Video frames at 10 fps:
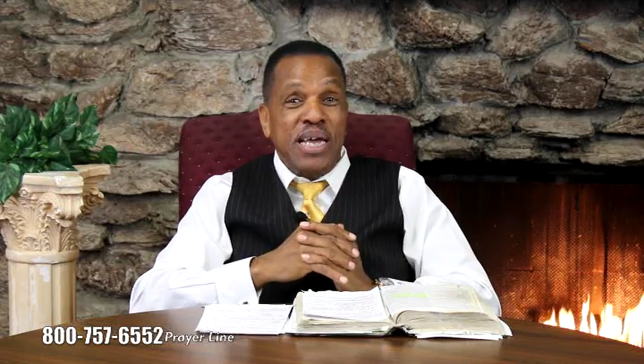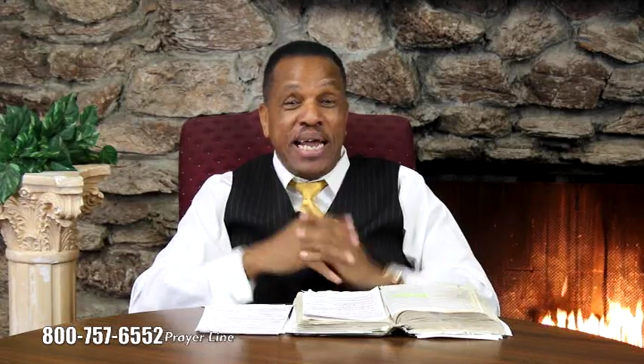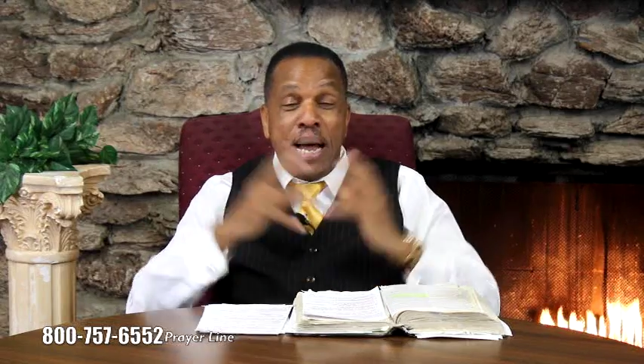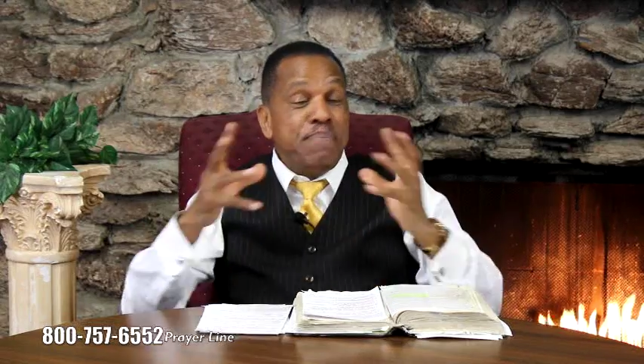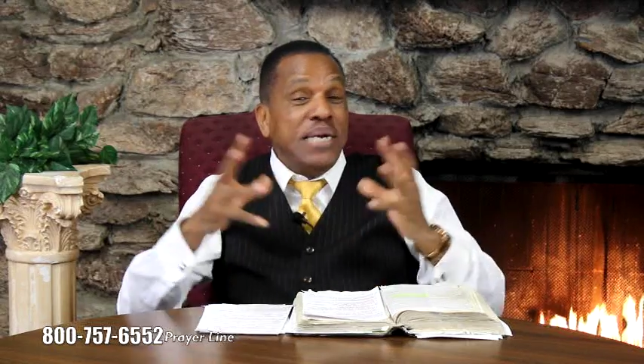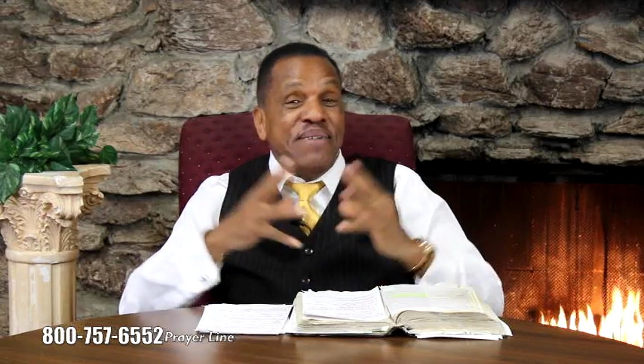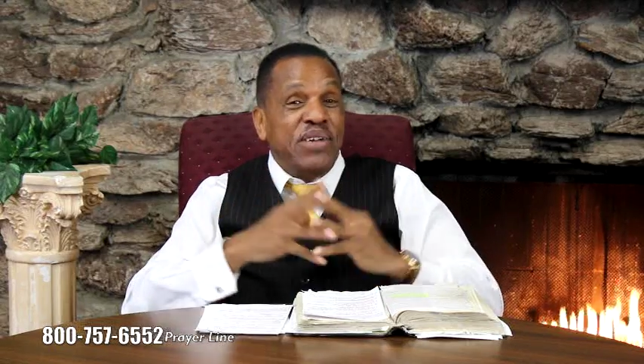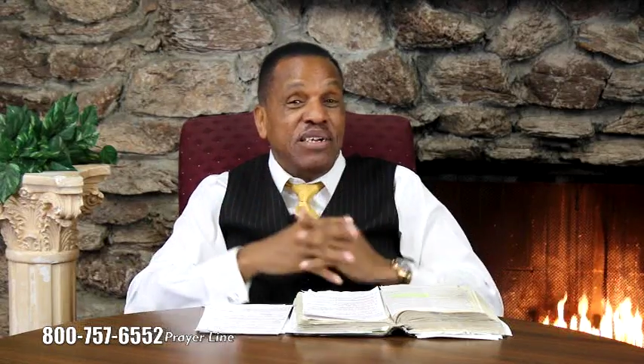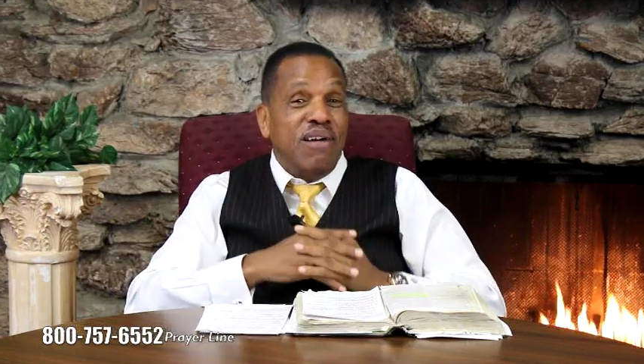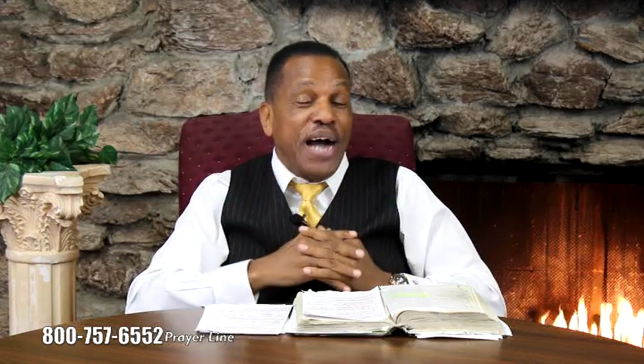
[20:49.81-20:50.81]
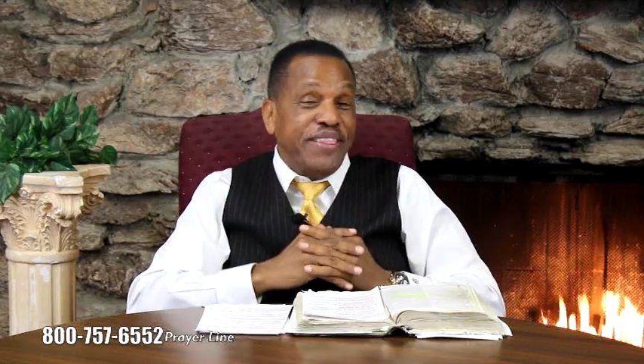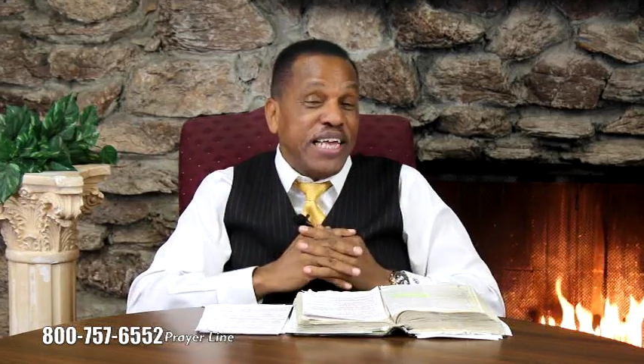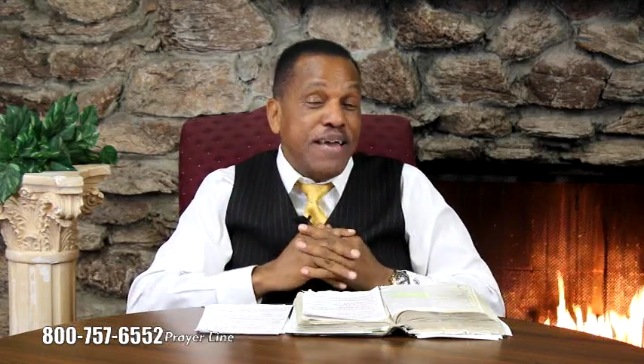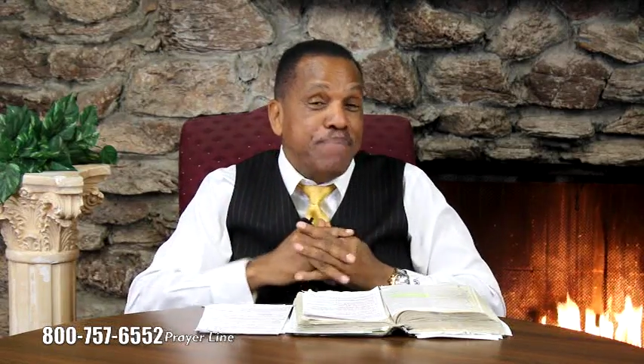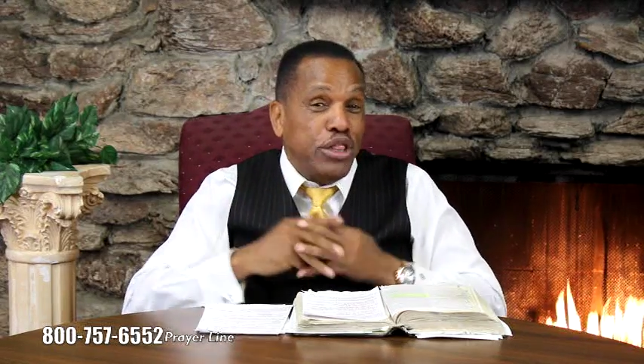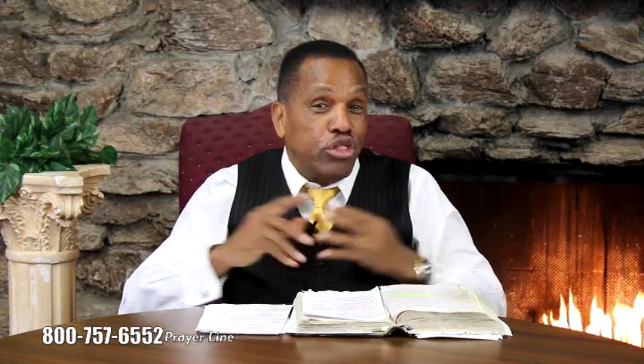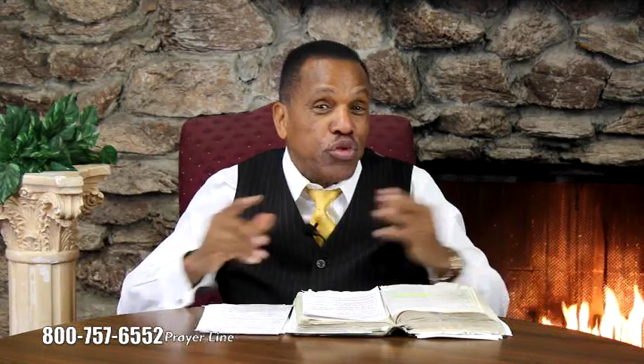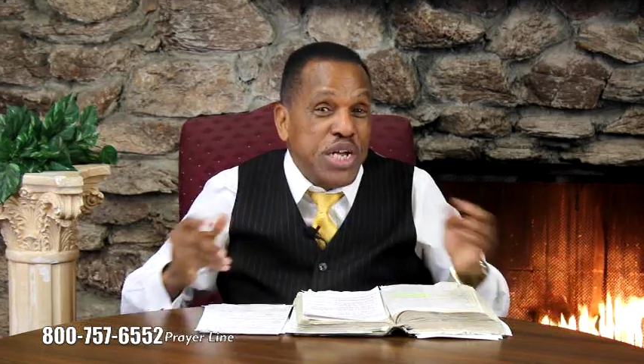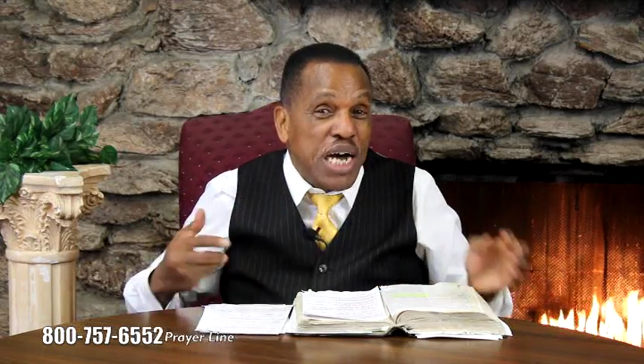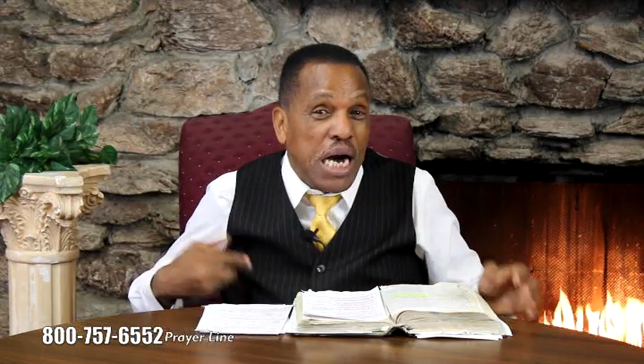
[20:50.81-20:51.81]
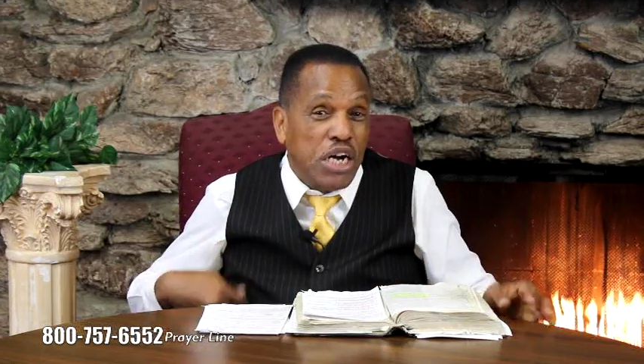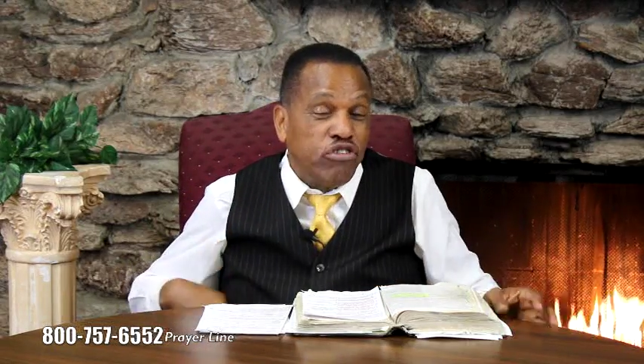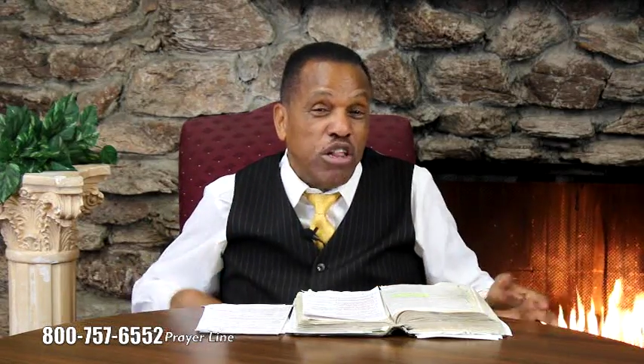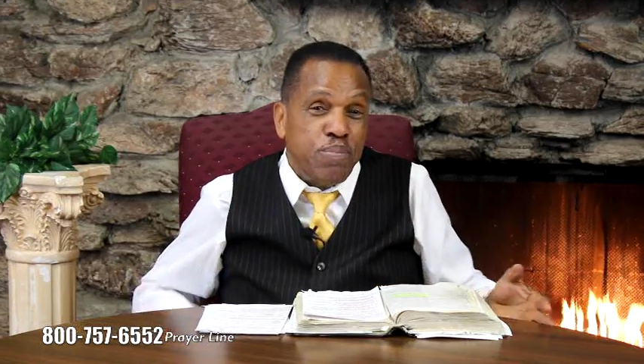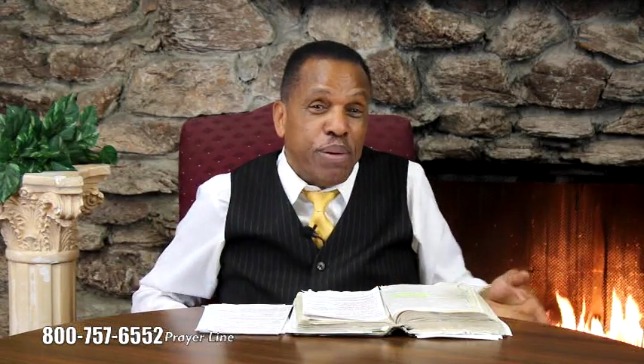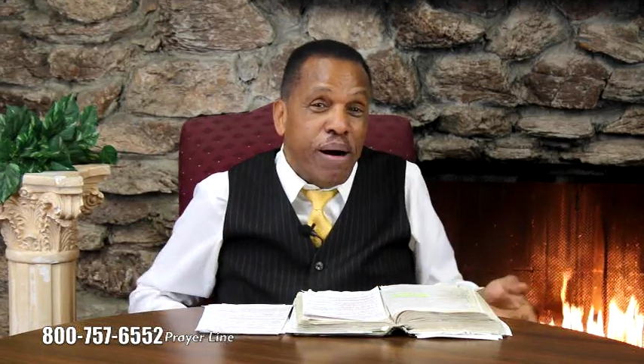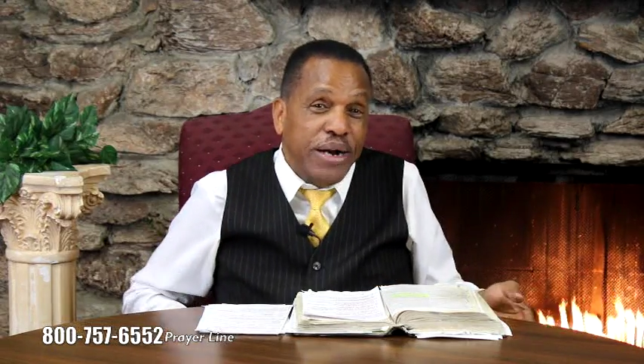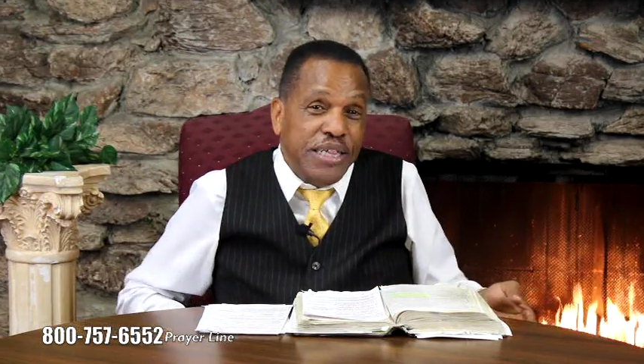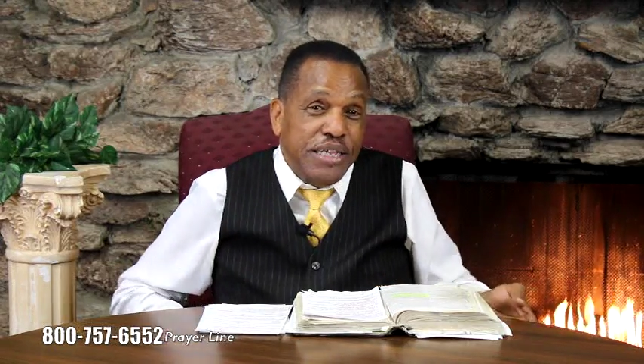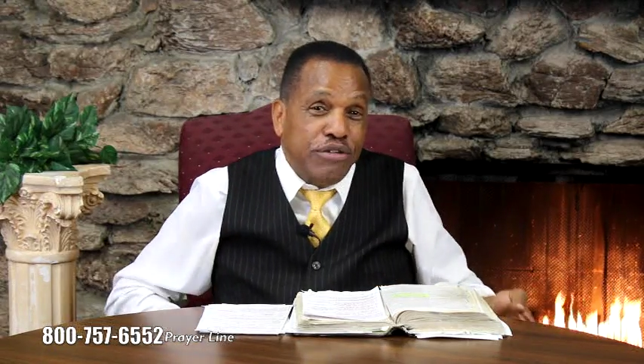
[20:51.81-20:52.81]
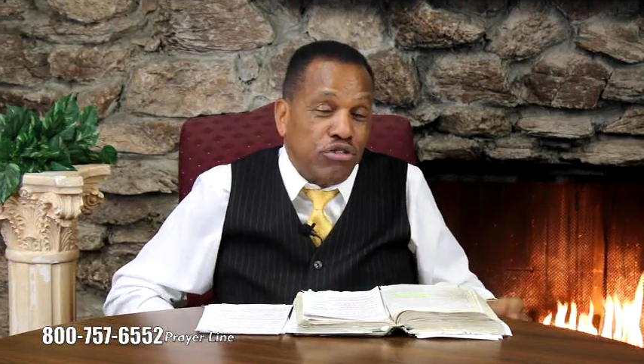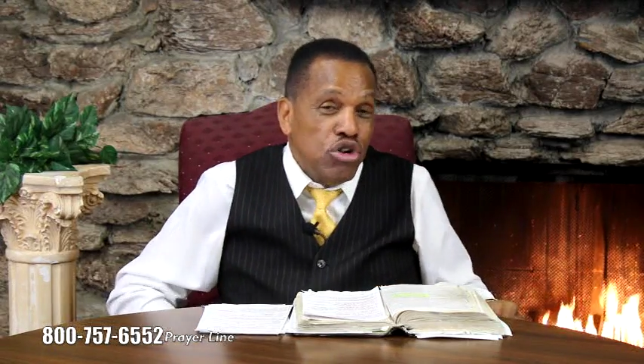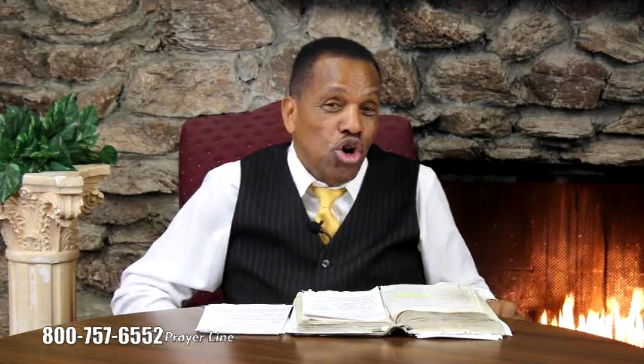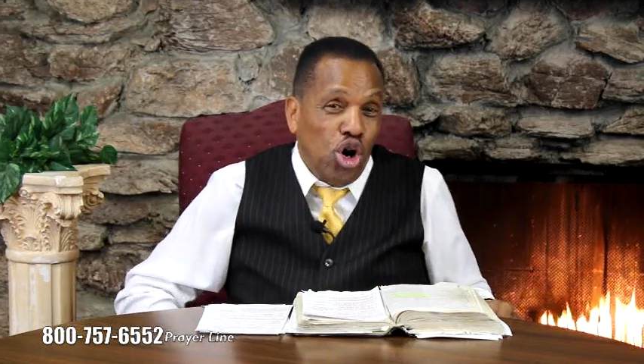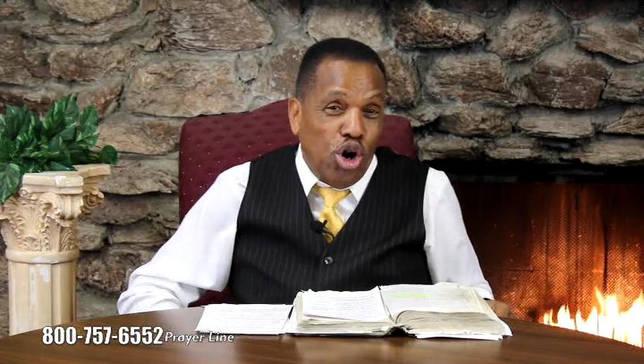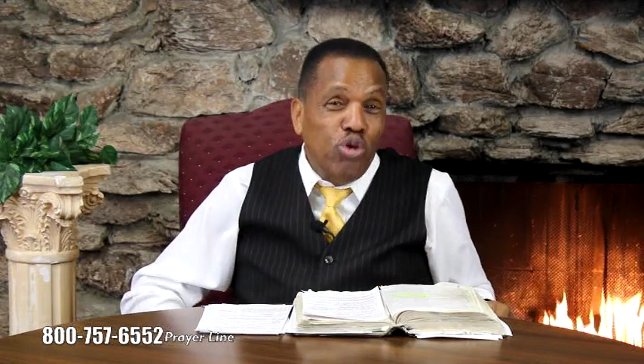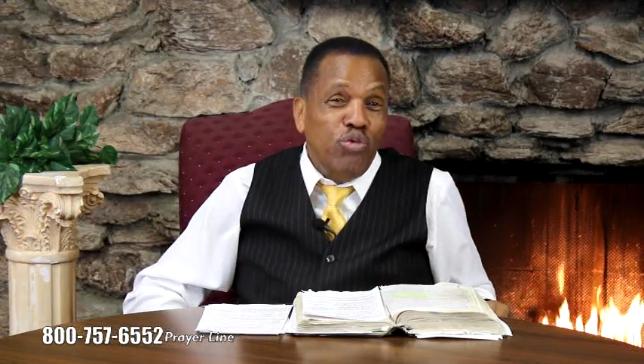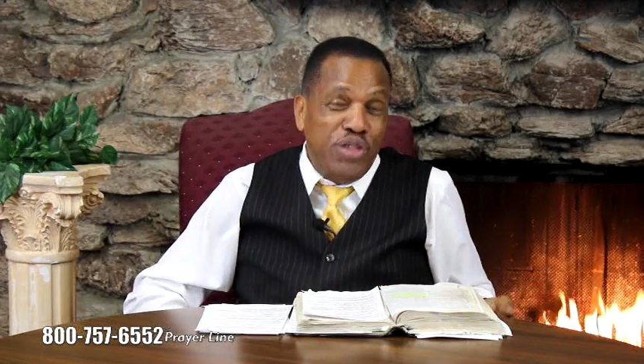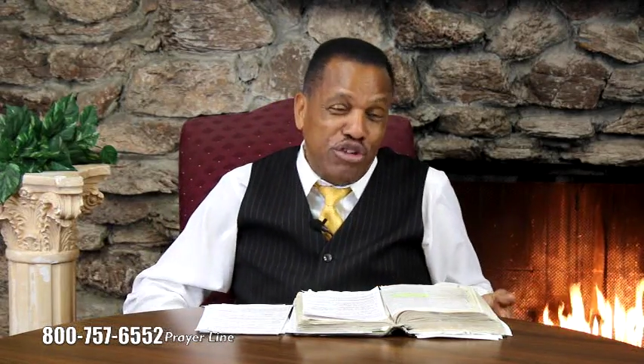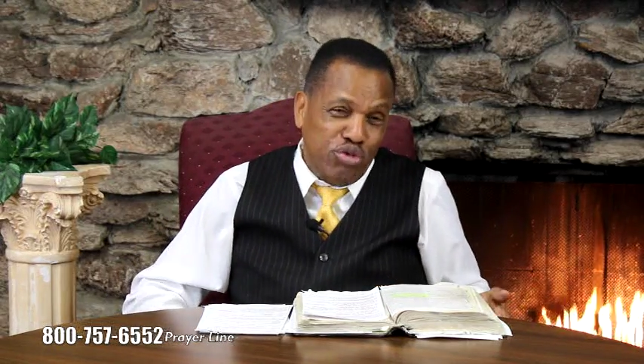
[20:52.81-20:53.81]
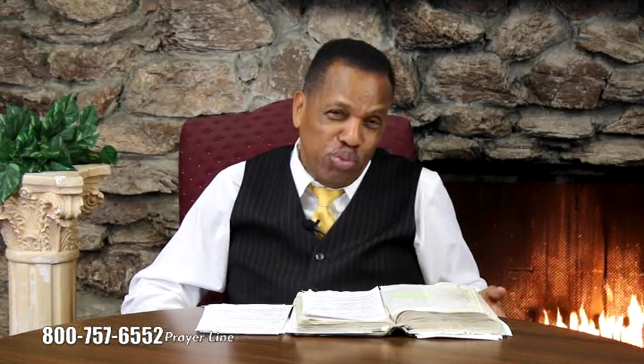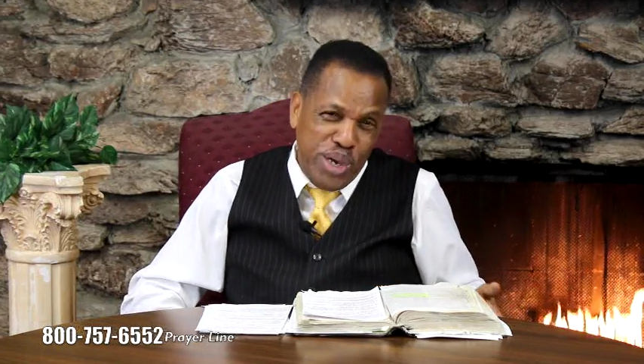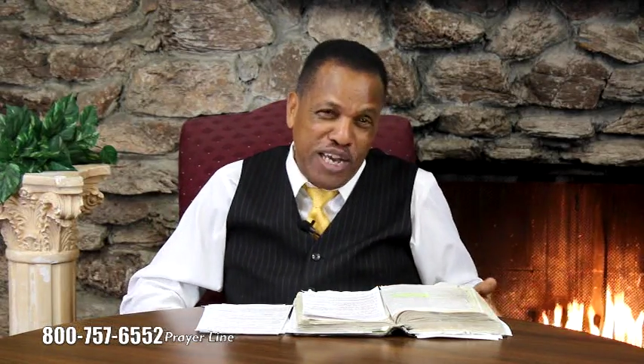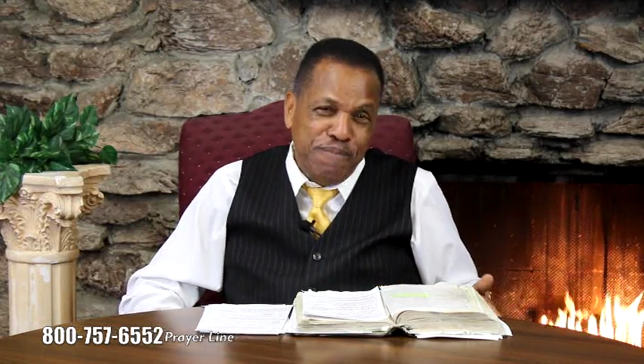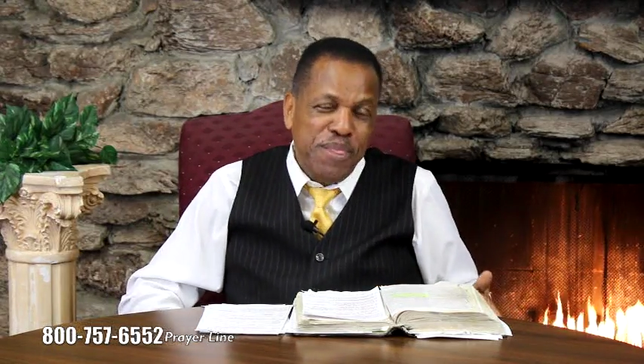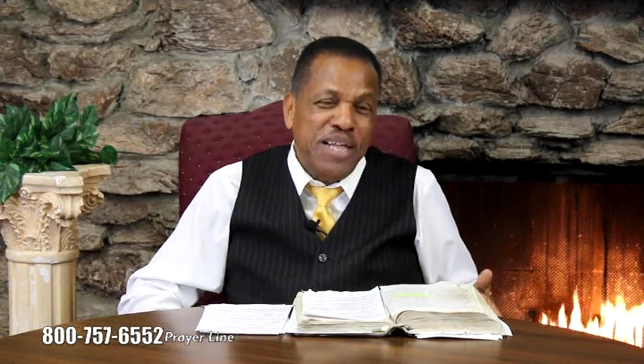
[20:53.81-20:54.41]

And I'm believing God to give me 300 partners on this week.